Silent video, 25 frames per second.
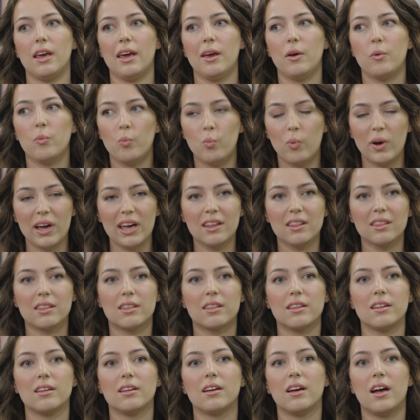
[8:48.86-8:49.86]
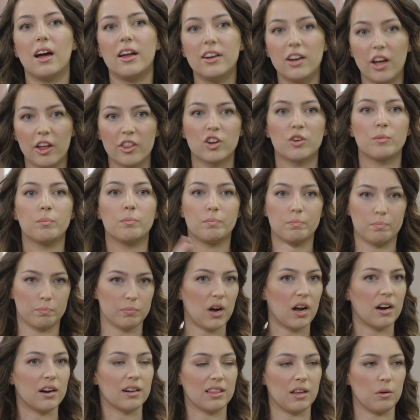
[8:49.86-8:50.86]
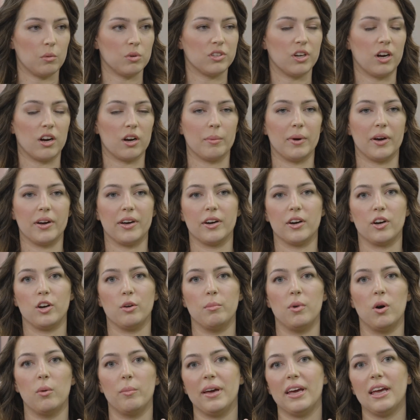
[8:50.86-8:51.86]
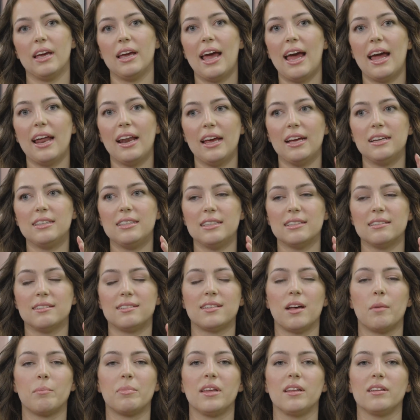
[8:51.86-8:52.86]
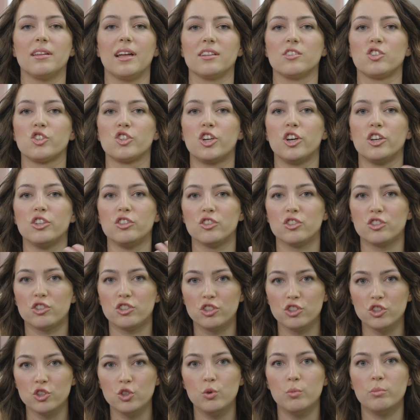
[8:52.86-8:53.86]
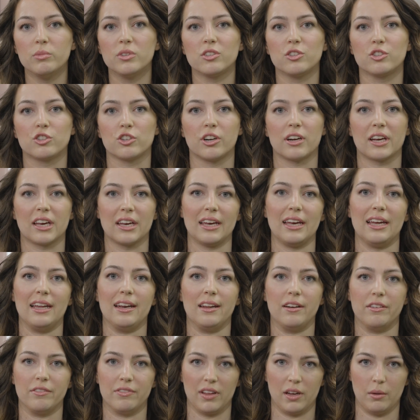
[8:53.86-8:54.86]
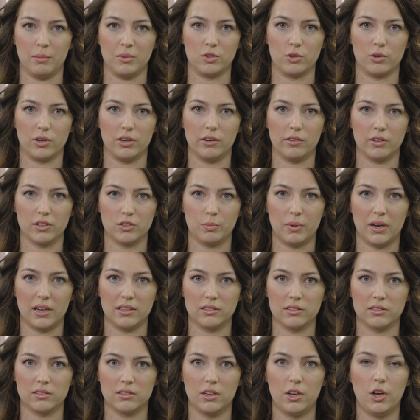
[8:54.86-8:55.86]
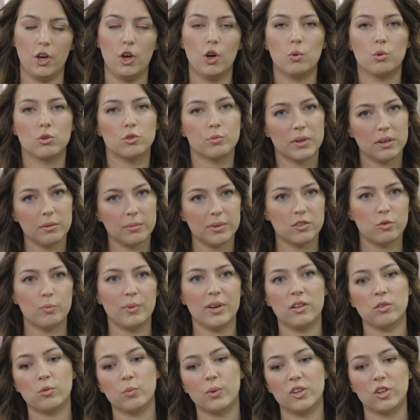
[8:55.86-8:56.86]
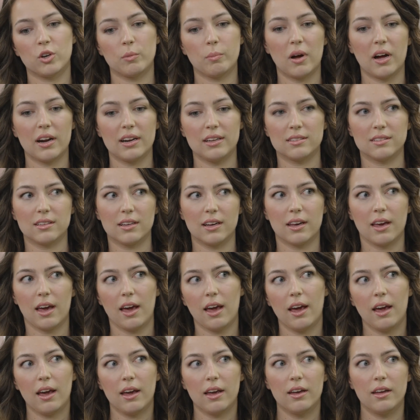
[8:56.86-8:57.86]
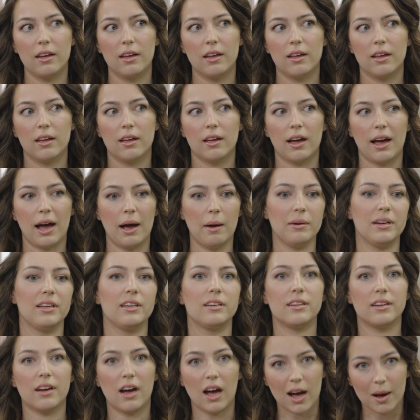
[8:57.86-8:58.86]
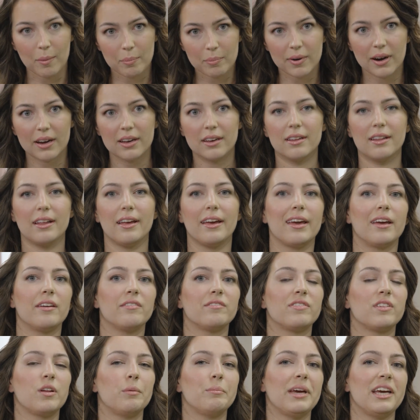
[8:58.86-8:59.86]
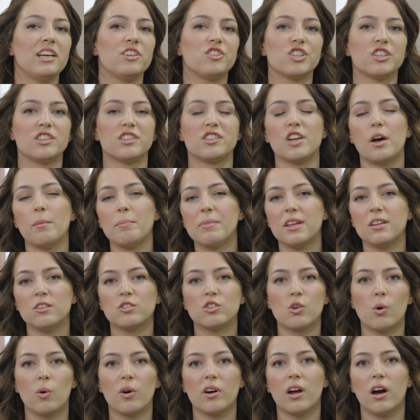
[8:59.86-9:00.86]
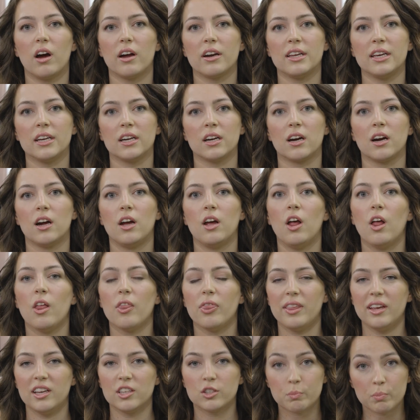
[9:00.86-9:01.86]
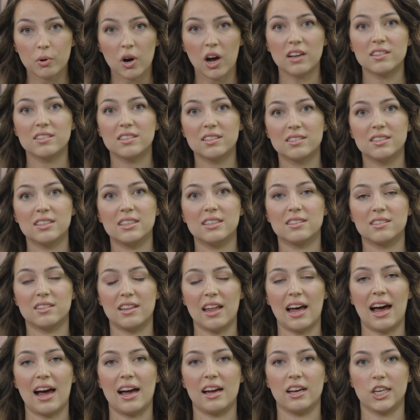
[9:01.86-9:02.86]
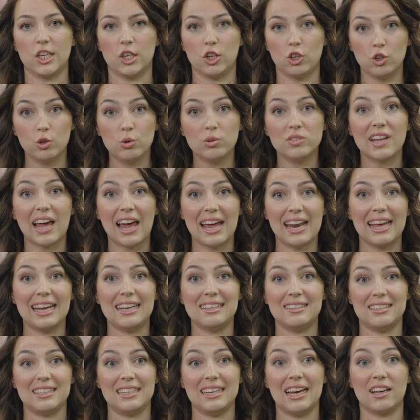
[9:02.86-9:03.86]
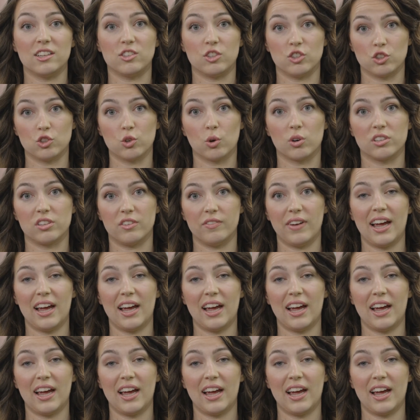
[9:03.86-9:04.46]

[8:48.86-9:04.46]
with another product that we'll talk about here in a moment, NAD is something that's consumed during an inflammatory response, which pretty much means when your body's like, hey, I need to upregulate inflammation, something's going on here, these processes that use NAD as a source of